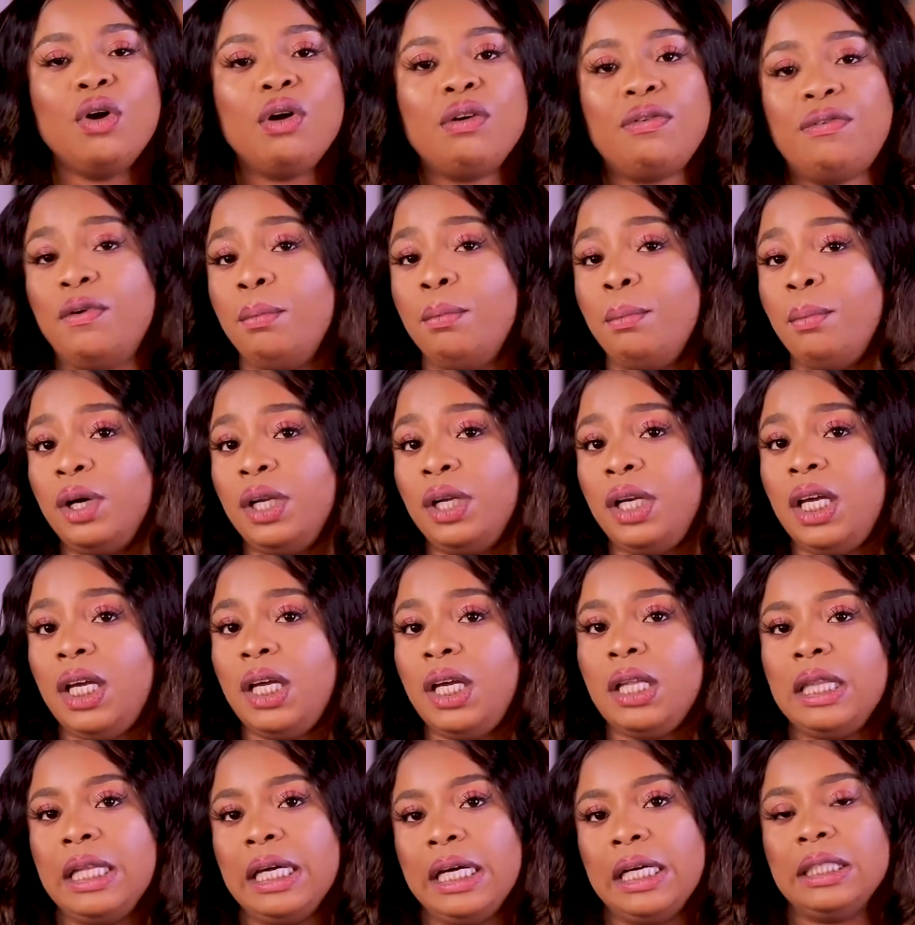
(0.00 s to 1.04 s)
for
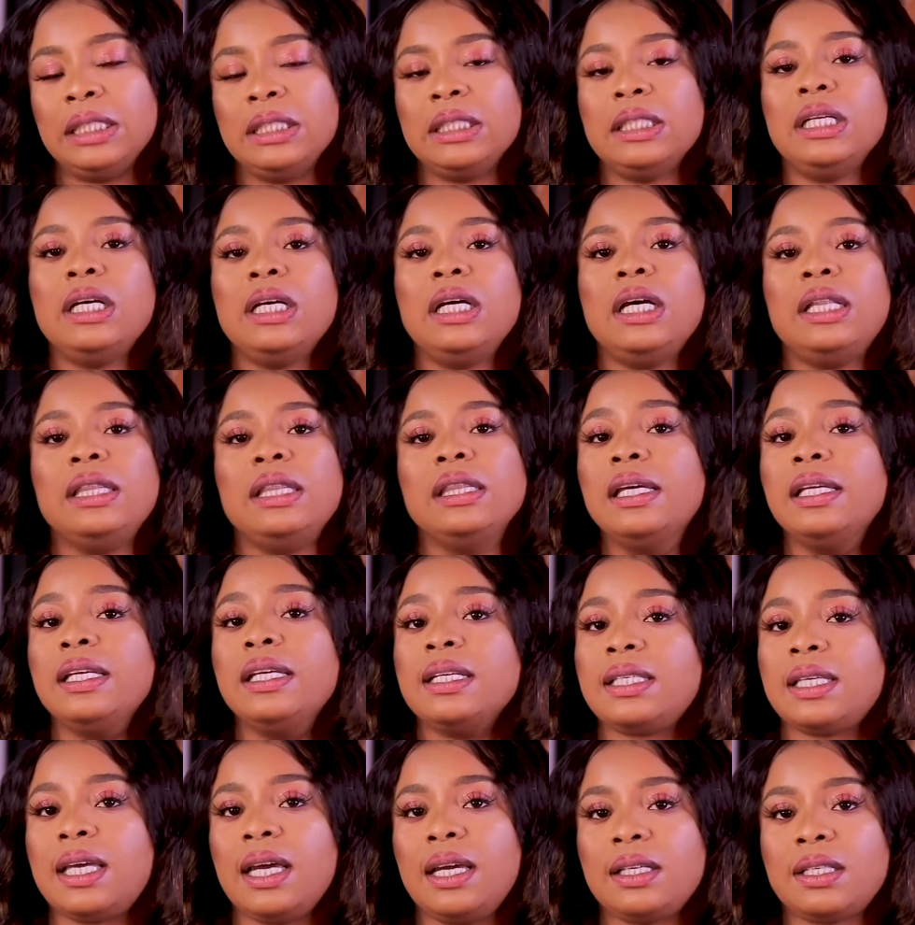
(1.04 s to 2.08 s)
money than
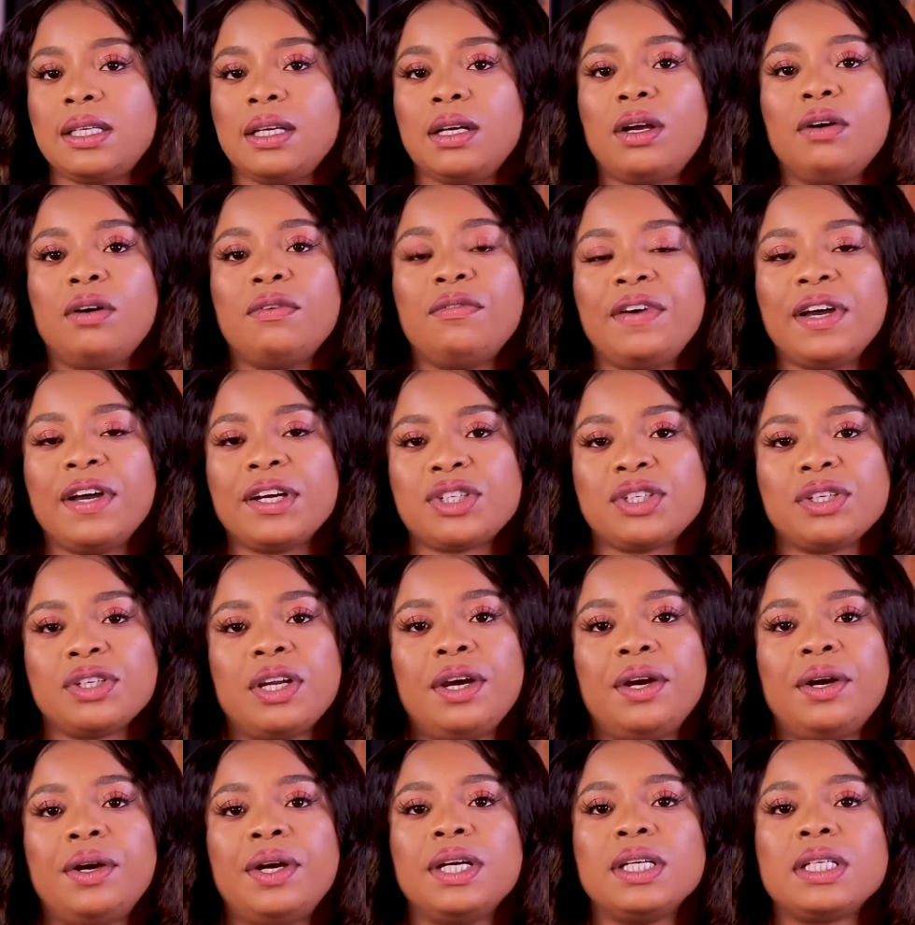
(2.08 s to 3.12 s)
Nini's Cakes and
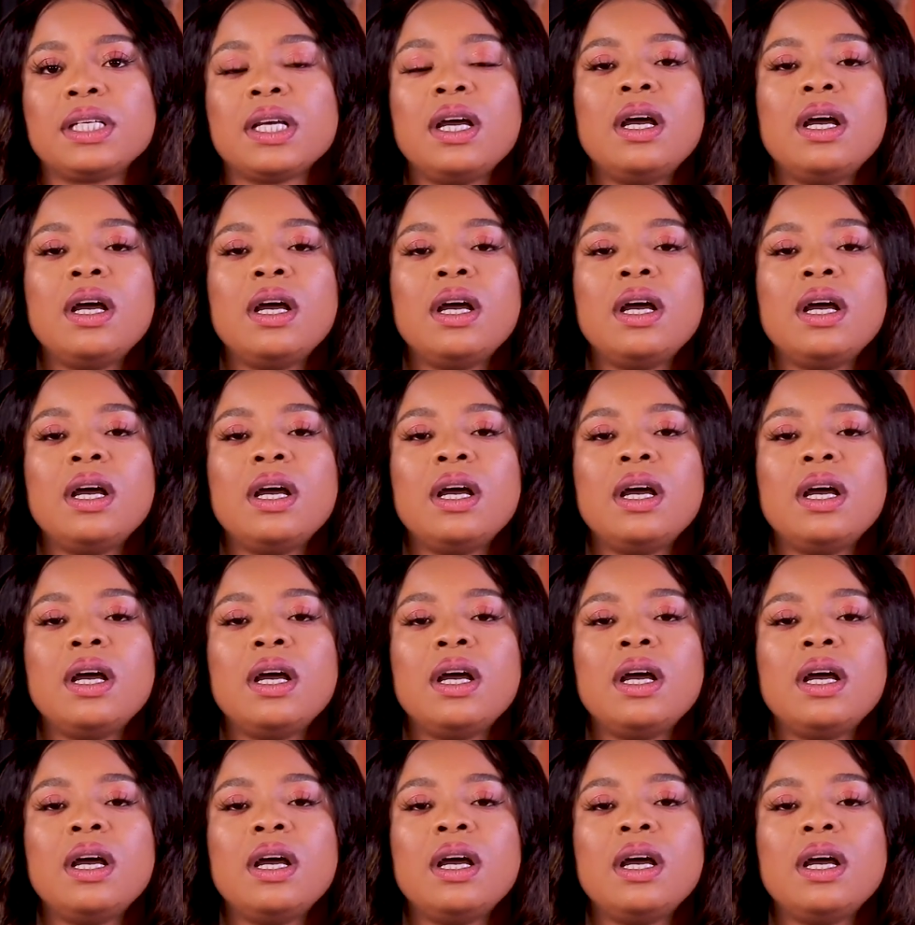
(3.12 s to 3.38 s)
Confectionaries.